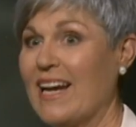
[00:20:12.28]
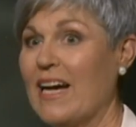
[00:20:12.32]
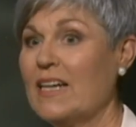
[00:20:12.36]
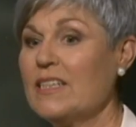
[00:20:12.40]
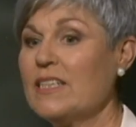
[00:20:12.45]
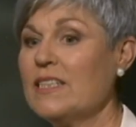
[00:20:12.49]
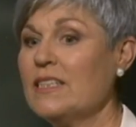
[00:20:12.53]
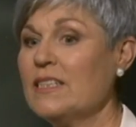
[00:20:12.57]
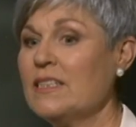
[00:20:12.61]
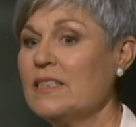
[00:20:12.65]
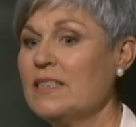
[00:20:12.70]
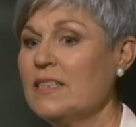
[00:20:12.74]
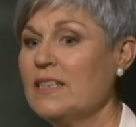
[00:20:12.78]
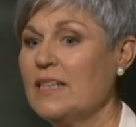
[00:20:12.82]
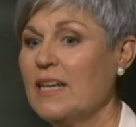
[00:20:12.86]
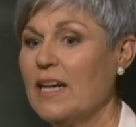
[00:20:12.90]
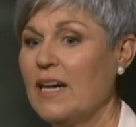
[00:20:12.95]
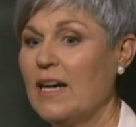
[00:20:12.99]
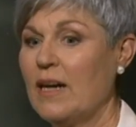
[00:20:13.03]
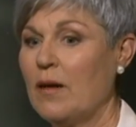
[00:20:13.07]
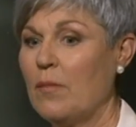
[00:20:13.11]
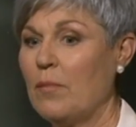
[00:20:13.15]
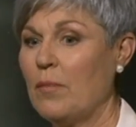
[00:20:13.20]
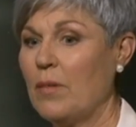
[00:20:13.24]
an onion.
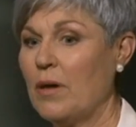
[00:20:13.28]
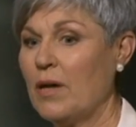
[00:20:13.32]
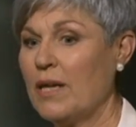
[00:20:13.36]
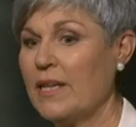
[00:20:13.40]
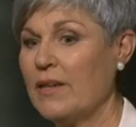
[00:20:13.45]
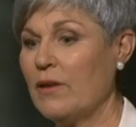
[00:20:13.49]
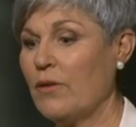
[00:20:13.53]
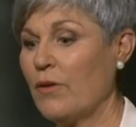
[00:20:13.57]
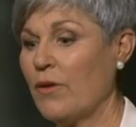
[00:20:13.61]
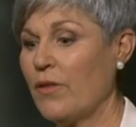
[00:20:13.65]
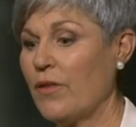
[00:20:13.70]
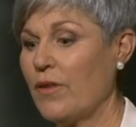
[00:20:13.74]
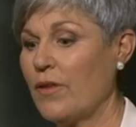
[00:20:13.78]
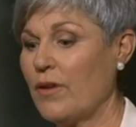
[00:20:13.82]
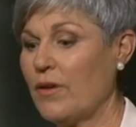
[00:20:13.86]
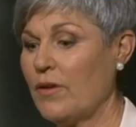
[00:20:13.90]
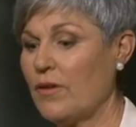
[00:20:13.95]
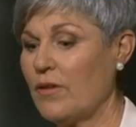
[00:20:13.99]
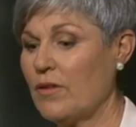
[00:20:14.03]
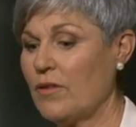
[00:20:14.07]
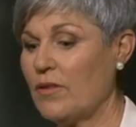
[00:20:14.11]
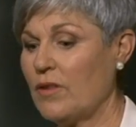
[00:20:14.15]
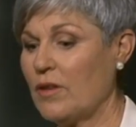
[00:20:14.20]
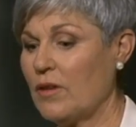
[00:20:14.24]
Um, I know
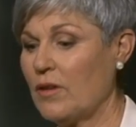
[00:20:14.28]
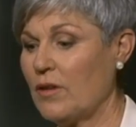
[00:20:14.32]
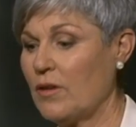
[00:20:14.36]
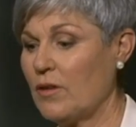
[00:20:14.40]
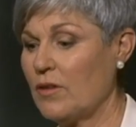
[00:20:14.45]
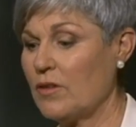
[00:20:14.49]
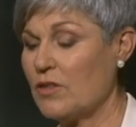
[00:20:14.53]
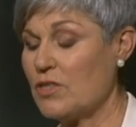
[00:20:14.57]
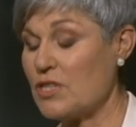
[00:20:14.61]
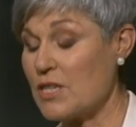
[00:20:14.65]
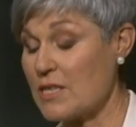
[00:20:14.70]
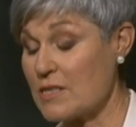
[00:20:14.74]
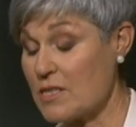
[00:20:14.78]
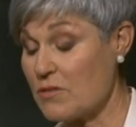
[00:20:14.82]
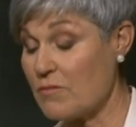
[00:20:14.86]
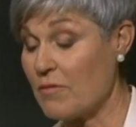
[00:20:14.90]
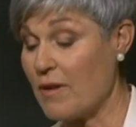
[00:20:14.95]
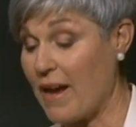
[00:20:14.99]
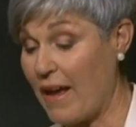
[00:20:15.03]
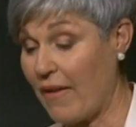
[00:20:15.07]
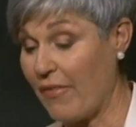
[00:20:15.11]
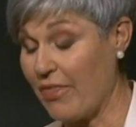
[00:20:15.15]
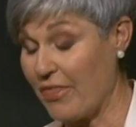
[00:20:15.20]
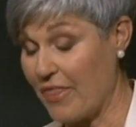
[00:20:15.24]
that the just
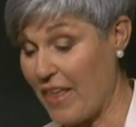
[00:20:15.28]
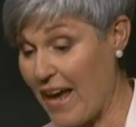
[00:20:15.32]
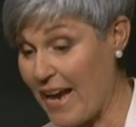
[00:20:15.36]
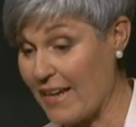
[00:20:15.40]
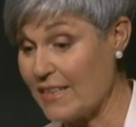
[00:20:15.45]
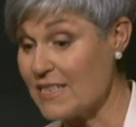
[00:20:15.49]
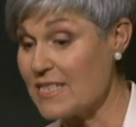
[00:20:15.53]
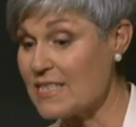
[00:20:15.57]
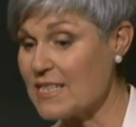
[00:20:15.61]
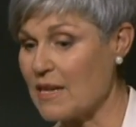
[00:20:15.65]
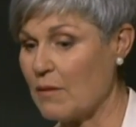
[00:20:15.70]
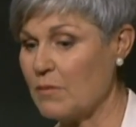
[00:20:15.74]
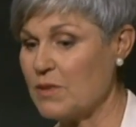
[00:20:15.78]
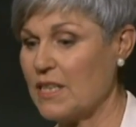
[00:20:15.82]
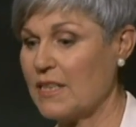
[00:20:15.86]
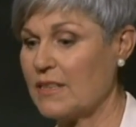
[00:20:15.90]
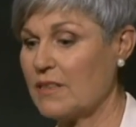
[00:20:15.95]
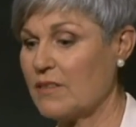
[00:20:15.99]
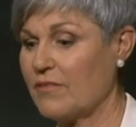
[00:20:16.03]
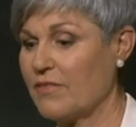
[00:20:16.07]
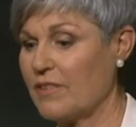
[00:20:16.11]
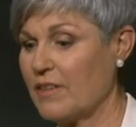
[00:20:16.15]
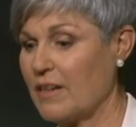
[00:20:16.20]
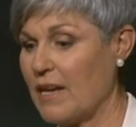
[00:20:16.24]
around that
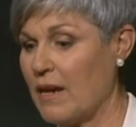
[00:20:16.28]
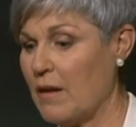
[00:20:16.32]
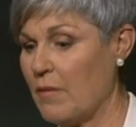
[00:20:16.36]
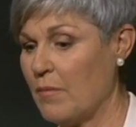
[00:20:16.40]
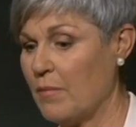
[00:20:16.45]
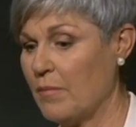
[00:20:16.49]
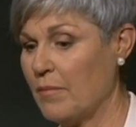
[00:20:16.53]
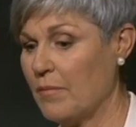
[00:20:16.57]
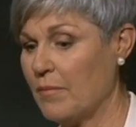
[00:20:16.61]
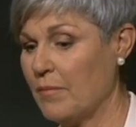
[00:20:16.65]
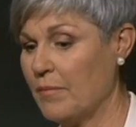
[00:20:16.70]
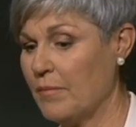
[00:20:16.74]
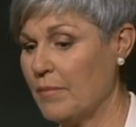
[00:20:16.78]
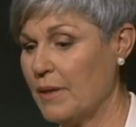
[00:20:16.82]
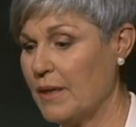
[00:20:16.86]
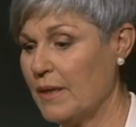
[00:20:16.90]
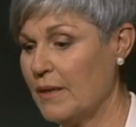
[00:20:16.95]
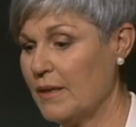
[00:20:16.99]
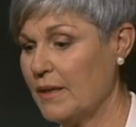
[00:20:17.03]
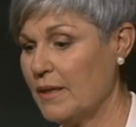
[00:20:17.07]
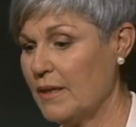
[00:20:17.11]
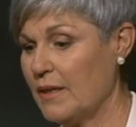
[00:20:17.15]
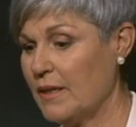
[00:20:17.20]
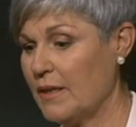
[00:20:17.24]
subject of um,
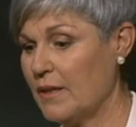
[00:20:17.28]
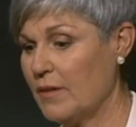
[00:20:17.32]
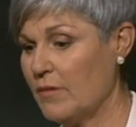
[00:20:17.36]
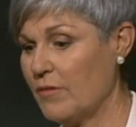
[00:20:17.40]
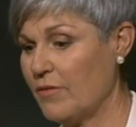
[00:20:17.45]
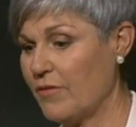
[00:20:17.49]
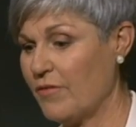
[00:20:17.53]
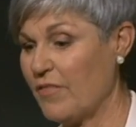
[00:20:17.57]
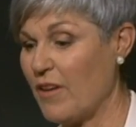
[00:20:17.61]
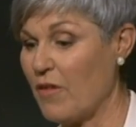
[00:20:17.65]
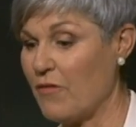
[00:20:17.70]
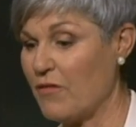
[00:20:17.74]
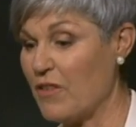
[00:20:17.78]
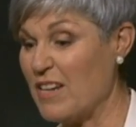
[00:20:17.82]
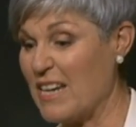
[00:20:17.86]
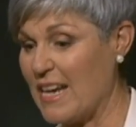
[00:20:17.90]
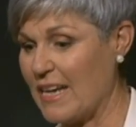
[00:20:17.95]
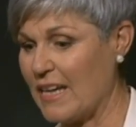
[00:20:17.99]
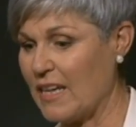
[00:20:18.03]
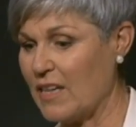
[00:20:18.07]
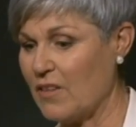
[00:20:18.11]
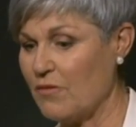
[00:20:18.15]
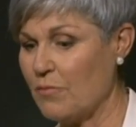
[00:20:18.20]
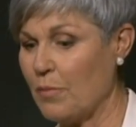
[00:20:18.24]
of, of, your
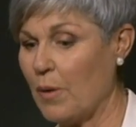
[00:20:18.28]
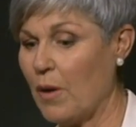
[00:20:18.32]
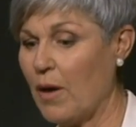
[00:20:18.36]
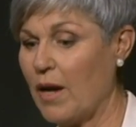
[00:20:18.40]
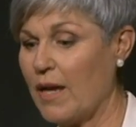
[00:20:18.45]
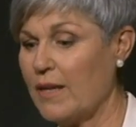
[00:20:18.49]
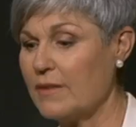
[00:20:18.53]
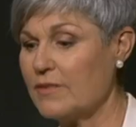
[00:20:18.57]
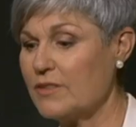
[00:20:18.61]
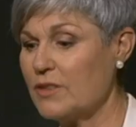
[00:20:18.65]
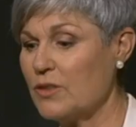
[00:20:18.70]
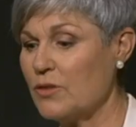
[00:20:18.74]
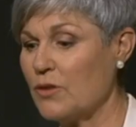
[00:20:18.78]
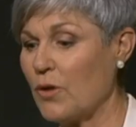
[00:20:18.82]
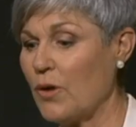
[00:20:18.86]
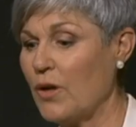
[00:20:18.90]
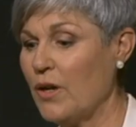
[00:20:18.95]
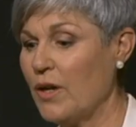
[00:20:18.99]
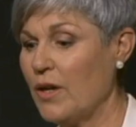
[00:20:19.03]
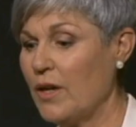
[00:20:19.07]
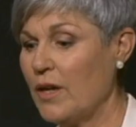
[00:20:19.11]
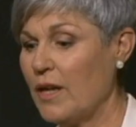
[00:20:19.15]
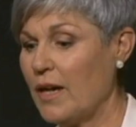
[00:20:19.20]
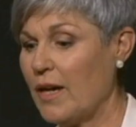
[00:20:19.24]
negative bias, you know,
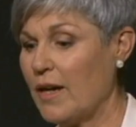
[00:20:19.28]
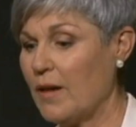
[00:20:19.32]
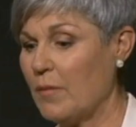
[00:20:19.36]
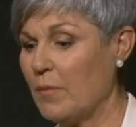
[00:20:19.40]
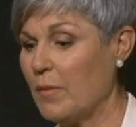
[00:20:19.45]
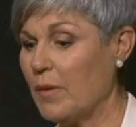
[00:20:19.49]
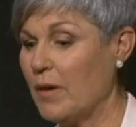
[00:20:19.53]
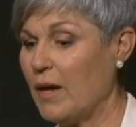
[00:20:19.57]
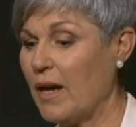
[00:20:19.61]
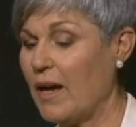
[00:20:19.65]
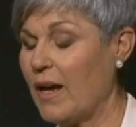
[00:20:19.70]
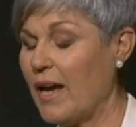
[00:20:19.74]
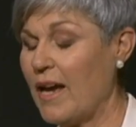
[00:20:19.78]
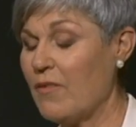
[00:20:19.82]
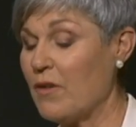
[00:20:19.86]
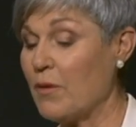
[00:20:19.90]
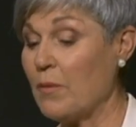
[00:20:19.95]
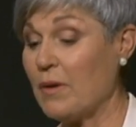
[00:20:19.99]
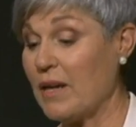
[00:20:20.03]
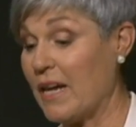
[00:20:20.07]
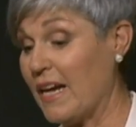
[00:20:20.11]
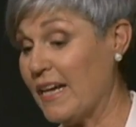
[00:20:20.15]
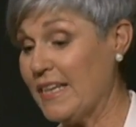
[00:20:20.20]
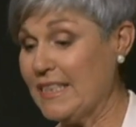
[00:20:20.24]
um,
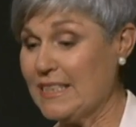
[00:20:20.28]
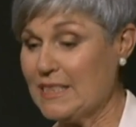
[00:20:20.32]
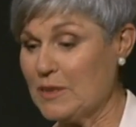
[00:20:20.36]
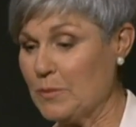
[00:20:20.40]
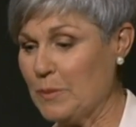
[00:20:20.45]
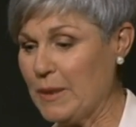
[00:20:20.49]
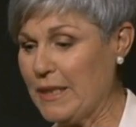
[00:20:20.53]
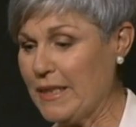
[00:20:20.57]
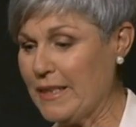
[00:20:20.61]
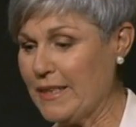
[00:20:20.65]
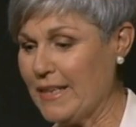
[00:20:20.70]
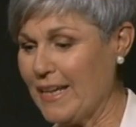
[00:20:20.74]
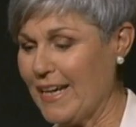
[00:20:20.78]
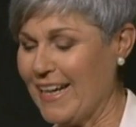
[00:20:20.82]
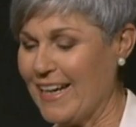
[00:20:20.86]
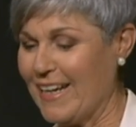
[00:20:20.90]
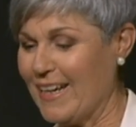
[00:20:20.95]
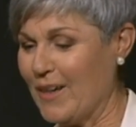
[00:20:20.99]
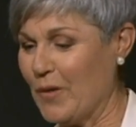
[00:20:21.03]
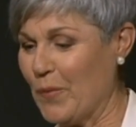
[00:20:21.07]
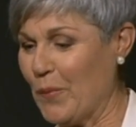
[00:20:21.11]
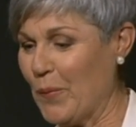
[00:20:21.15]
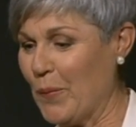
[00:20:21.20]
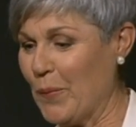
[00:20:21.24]
everyone hates me.
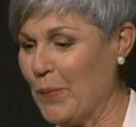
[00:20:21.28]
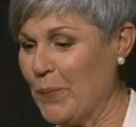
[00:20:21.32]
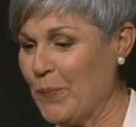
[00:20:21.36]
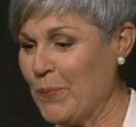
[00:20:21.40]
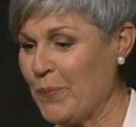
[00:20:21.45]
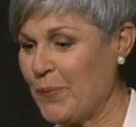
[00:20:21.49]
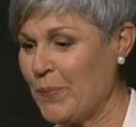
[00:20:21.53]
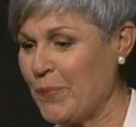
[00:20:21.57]
Um,